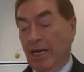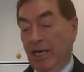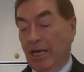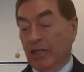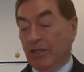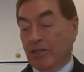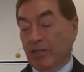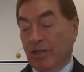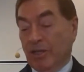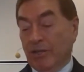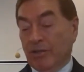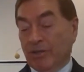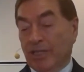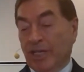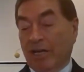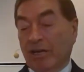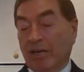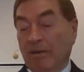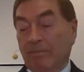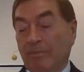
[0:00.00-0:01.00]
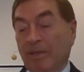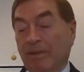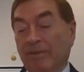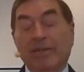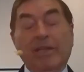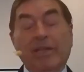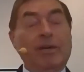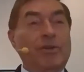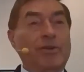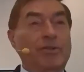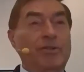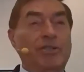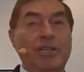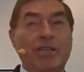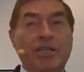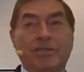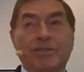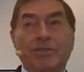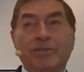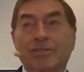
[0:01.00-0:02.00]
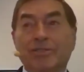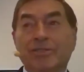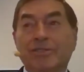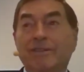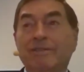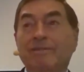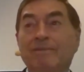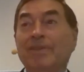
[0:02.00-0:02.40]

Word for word: it shows the coming of the Lord Jesus